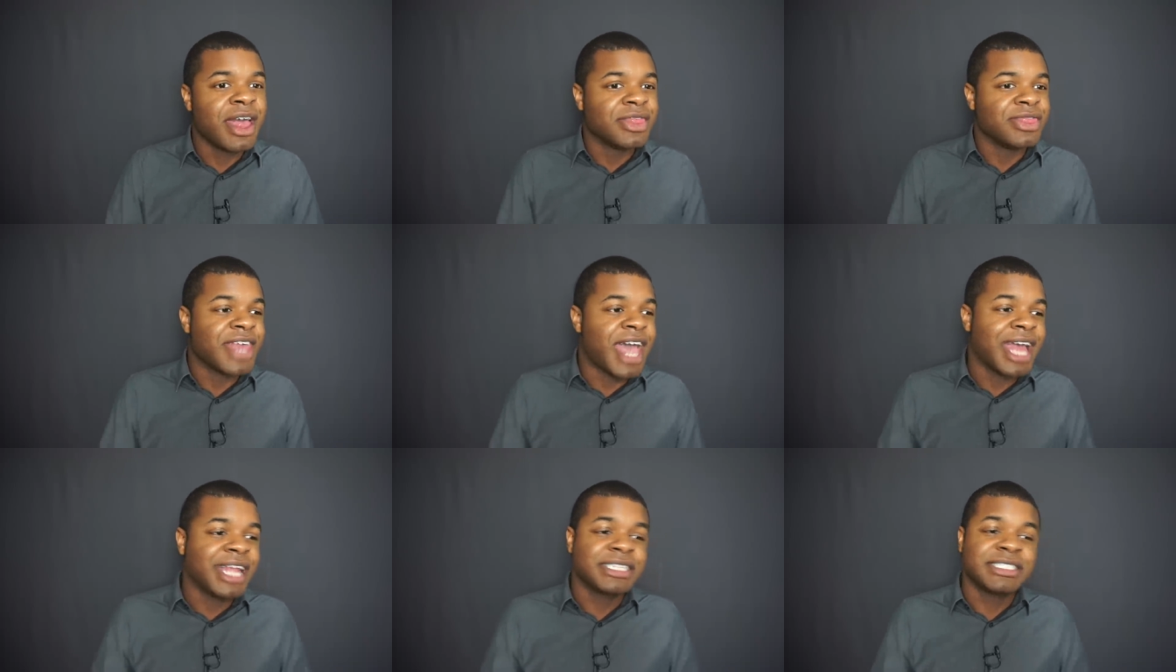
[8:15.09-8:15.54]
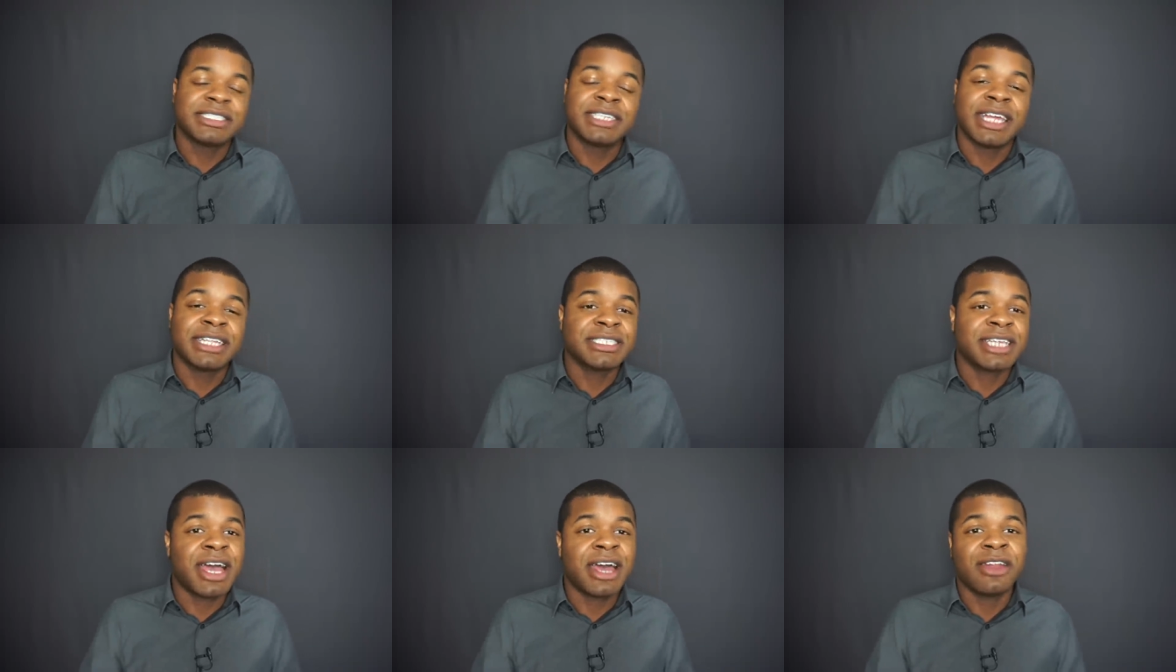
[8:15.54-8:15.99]
that's
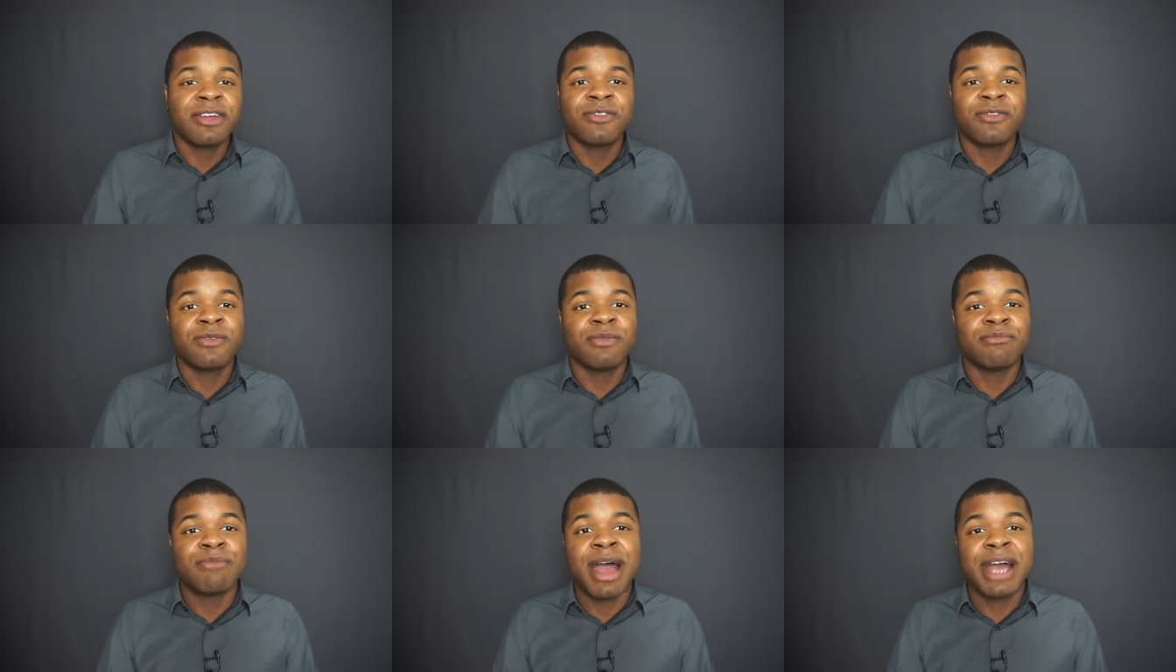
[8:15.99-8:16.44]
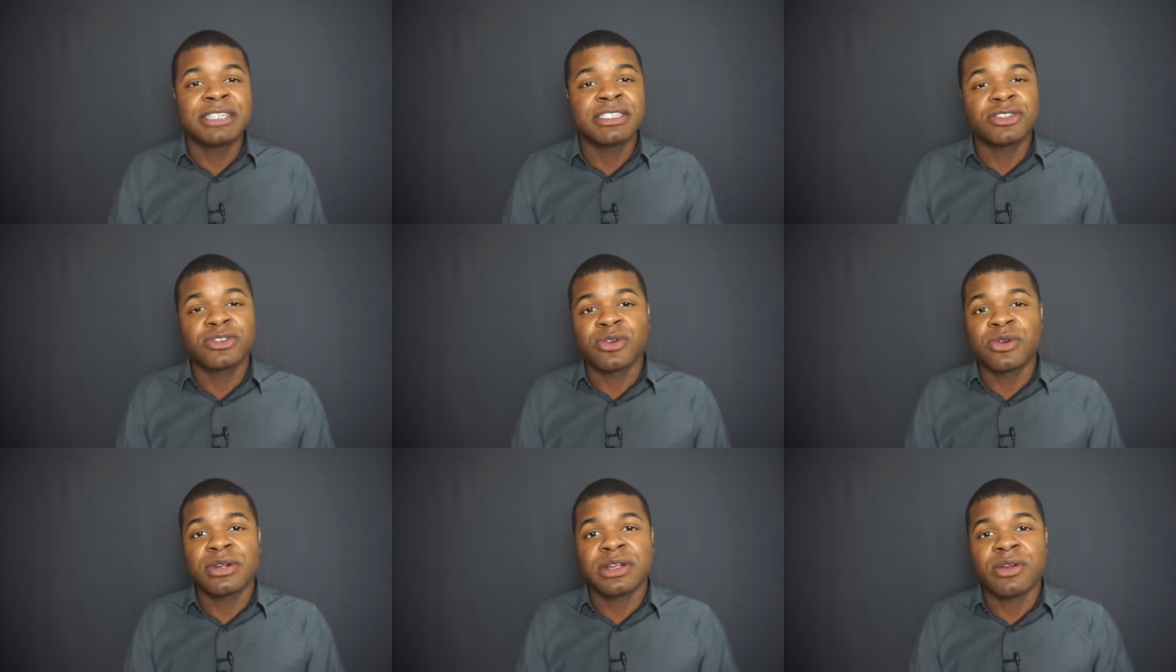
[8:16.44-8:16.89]
that's kind of my
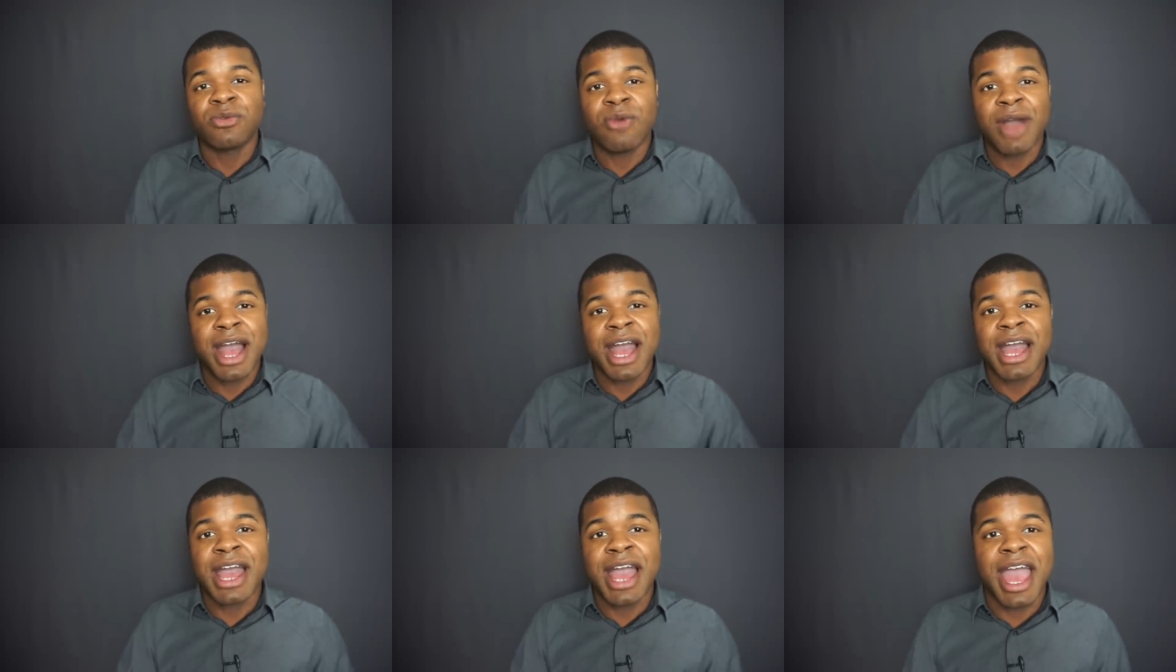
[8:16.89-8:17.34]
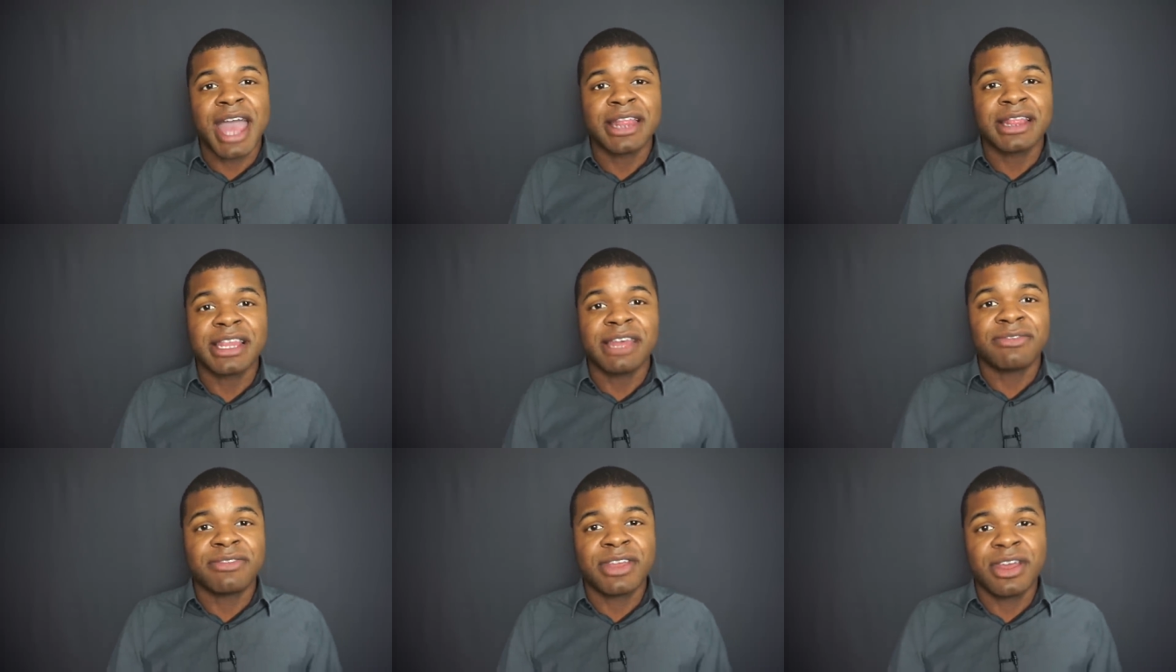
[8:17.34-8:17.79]
story why I
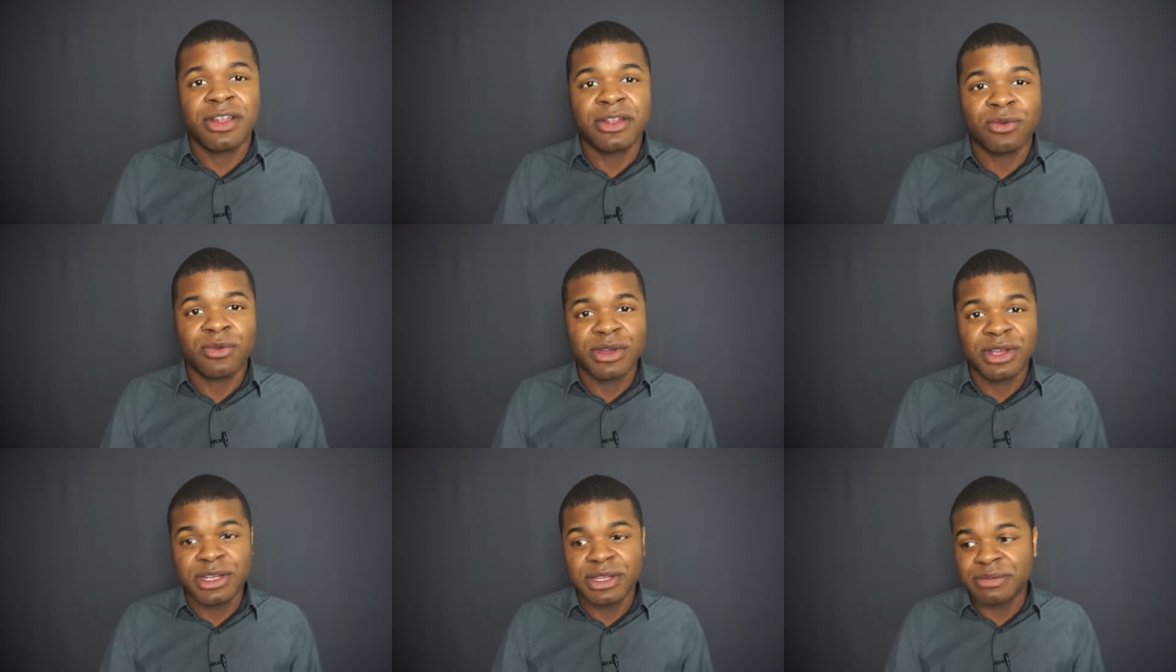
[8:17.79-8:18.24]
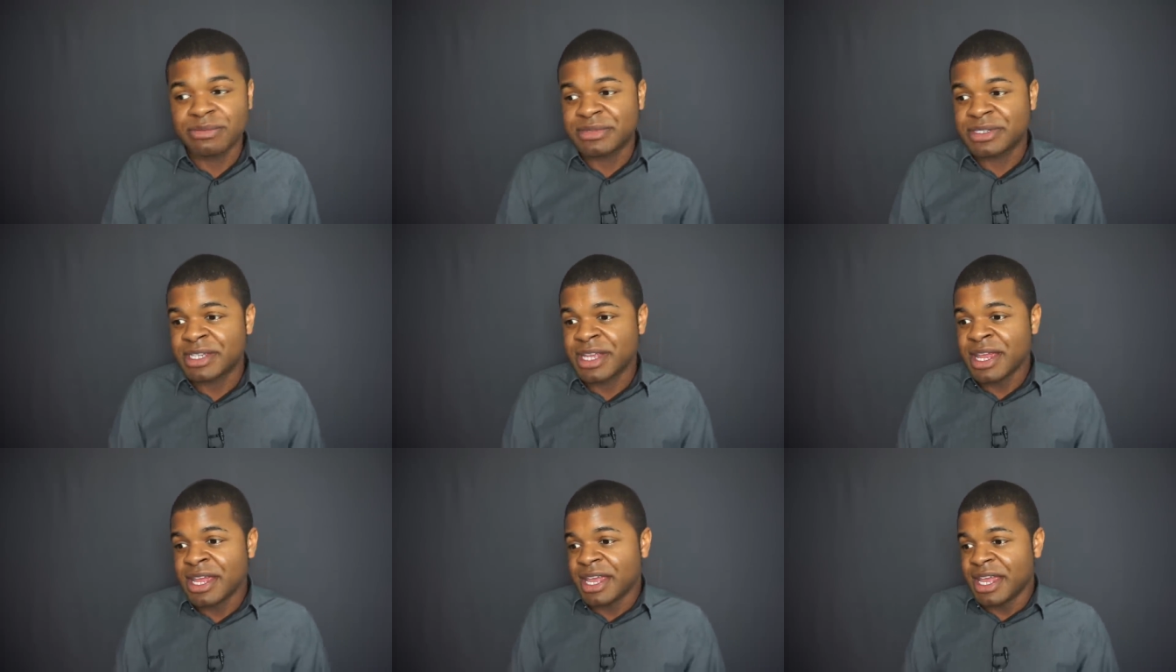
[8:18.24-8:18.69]
left Keller Williams.